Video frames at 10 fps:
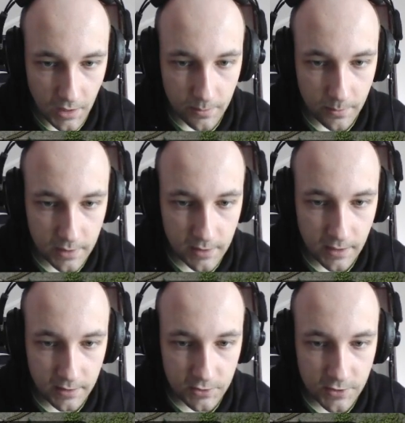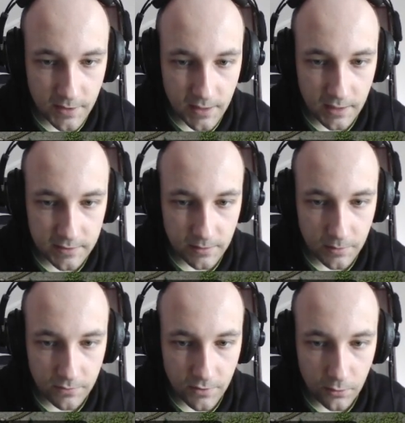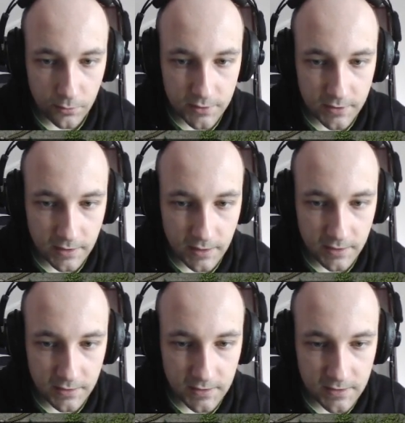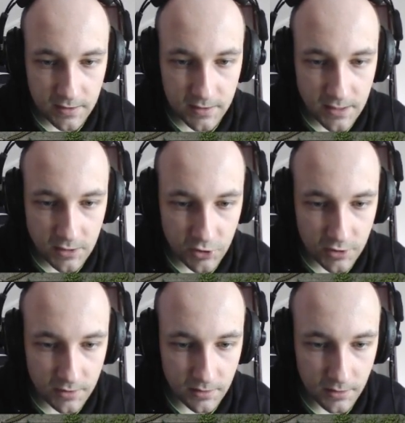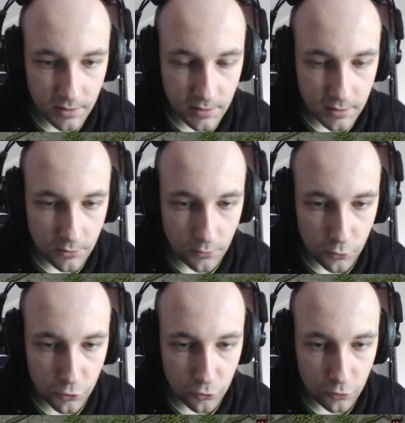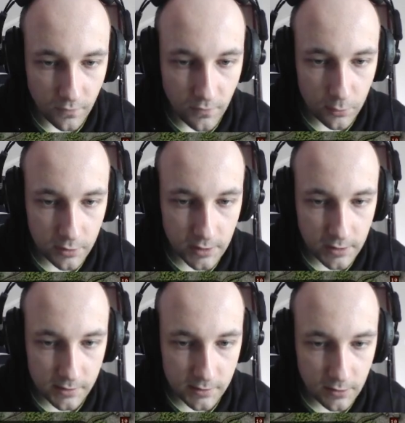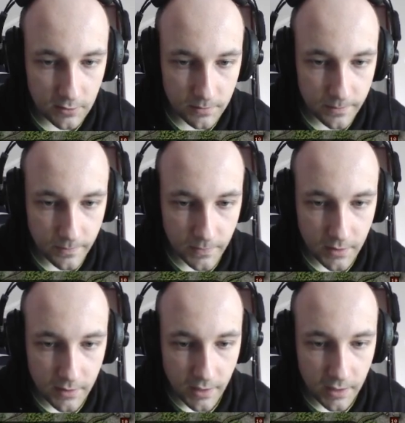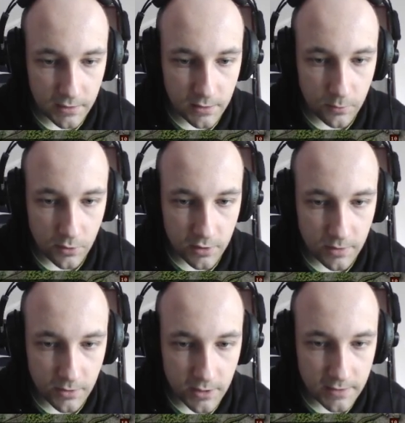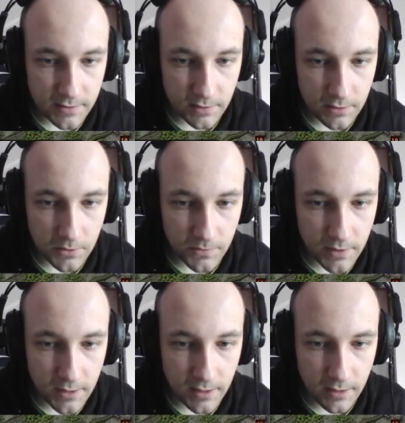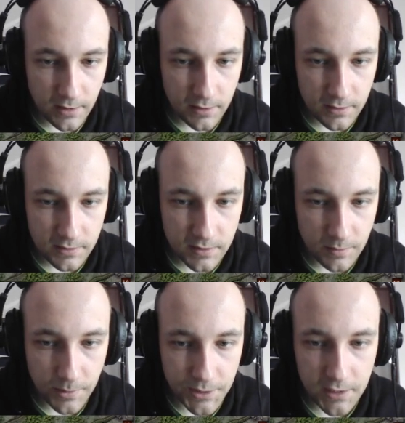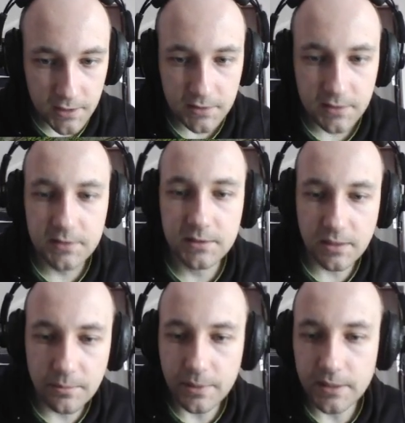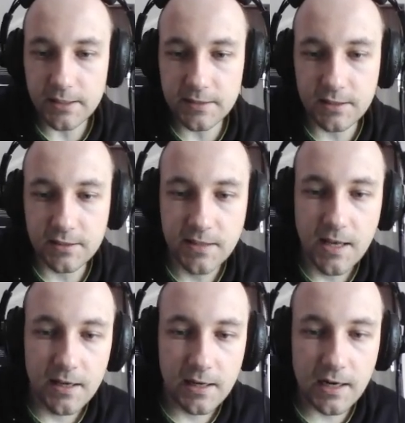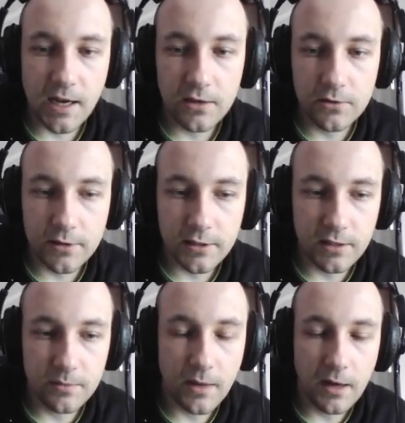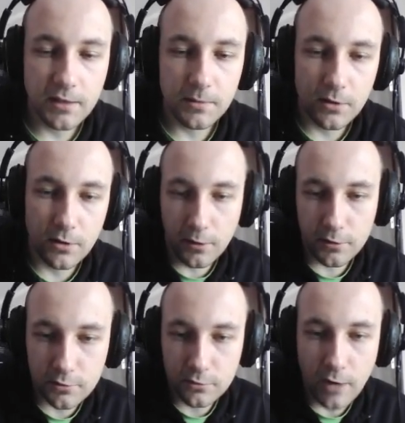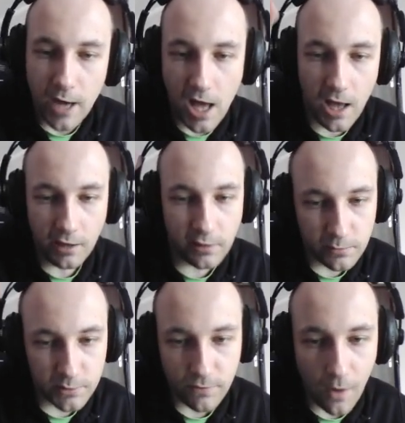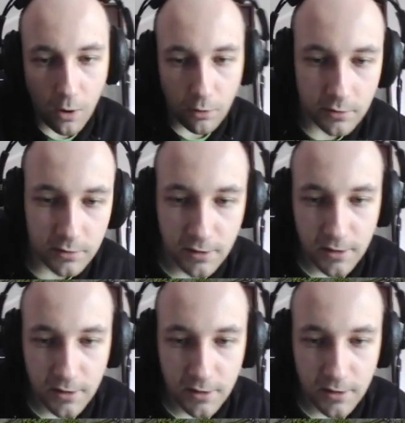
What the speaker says: Maryland General Assembly votes against secession. You should vote against it. Anti-war Democrats and Confederate sympathizers riot in Baltimore to arms, folk!